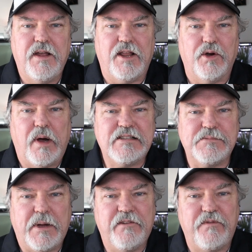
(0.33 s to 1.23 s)
Hello
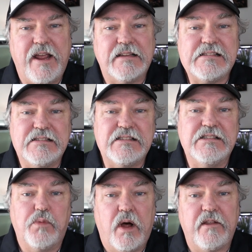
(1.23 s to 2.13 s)
isopod fans, this
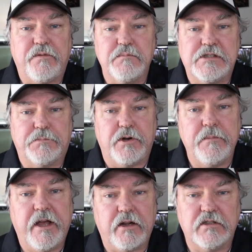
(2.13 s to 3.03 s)
is Wally from Supreme
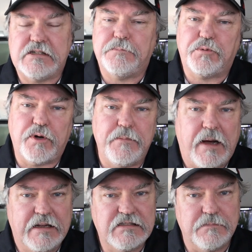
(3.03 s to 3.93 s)
Gecko, Supreme
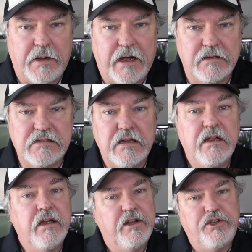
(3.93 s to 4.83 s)
Isopods.
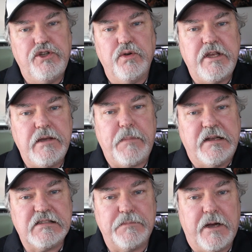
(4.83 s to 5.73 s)
Do you keep
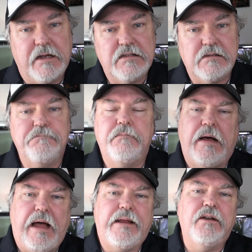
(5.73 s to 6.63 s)
isopods?
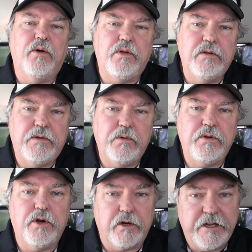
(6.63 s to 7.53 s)
I know you do.
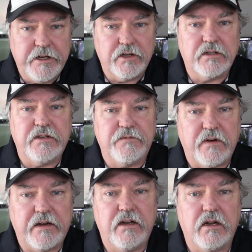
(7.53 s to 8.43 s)
You're here to
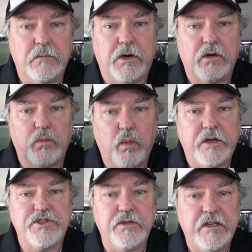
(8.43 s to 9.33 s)
find out about
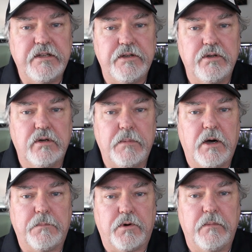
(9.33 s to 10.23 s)
what you need to do
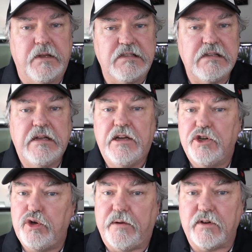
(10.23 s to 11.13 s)
about permits.
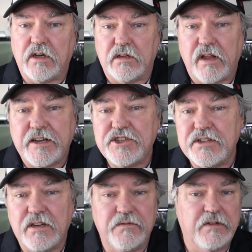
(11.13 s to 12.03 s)
Do you have a
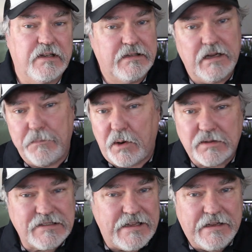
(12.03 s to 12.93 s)
collection of a,
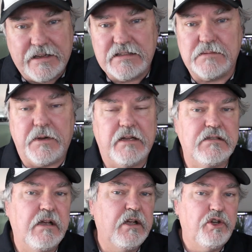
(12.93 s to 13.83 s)
about ten isopods?
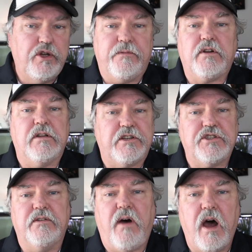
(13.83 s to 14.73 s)
Do you have a
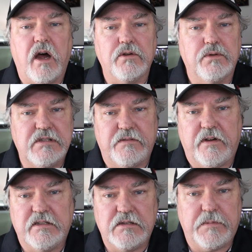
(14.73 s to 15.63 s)
collection of hundreds of
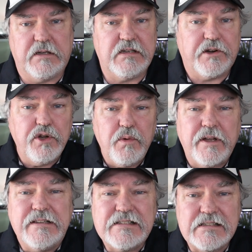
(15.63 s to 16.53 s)
isopods? Are you
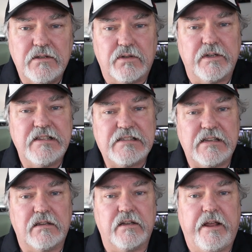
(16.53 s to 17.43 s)
considering
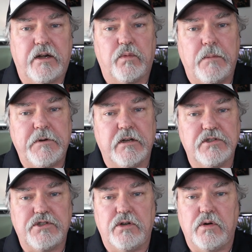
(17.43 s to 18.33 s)
selling at a reptile
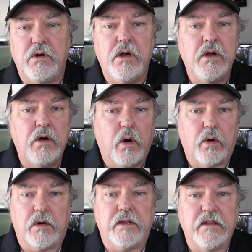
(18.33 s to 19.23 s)
show
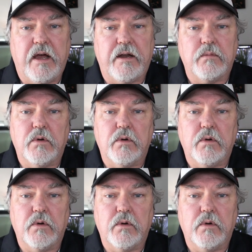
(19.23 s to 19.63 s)
or online?